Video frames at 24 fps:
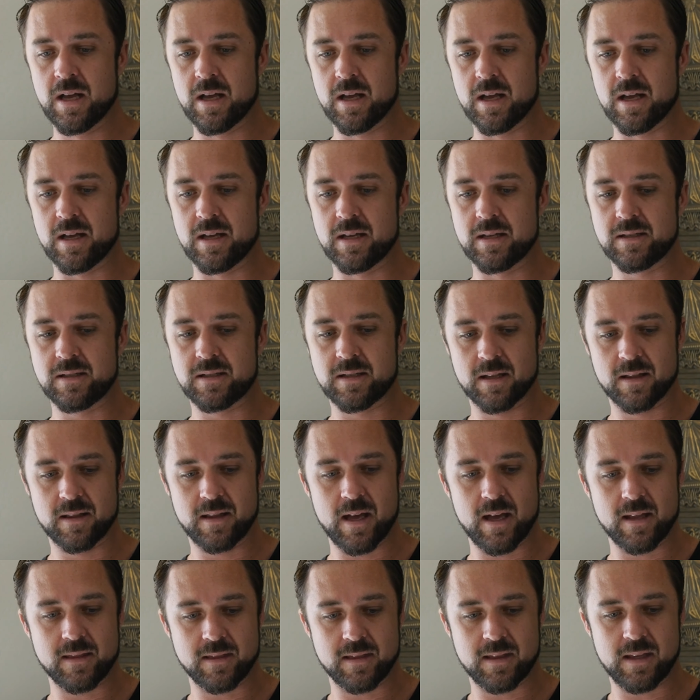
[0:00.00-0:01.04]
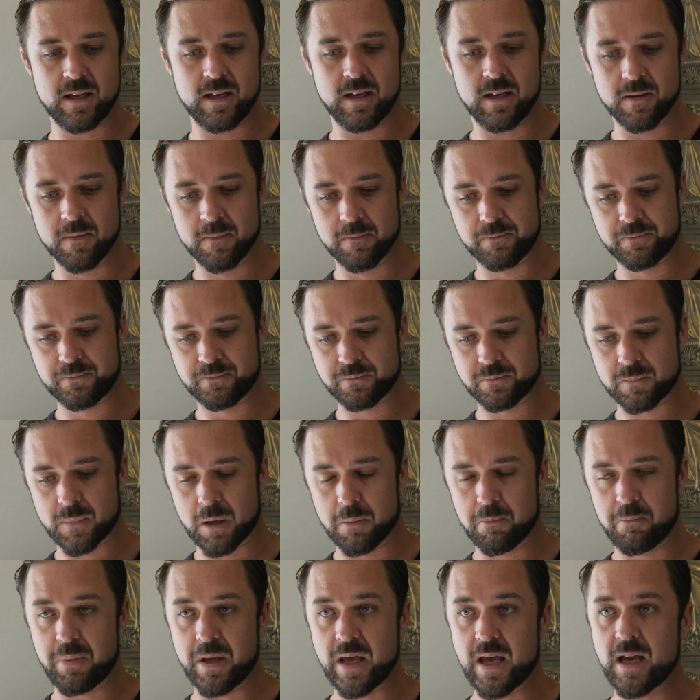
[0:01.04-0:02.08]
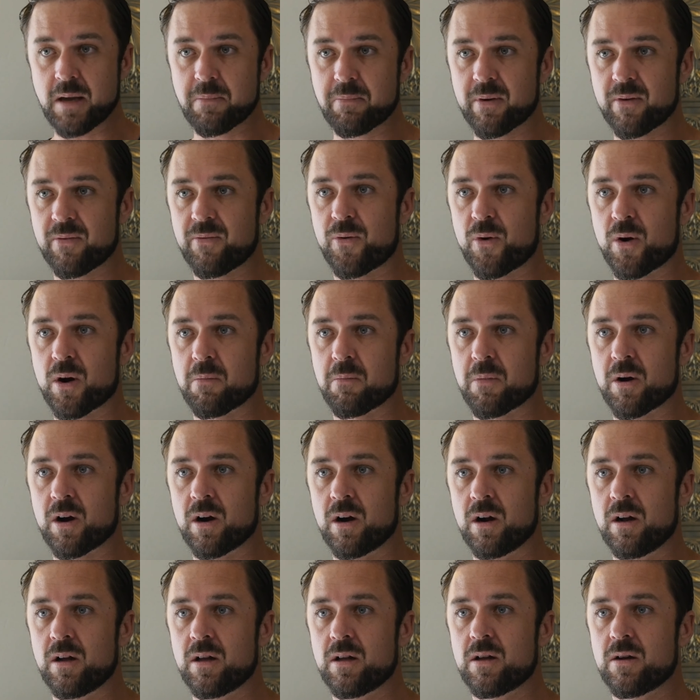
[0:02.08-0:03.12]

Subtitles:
is that the peak performer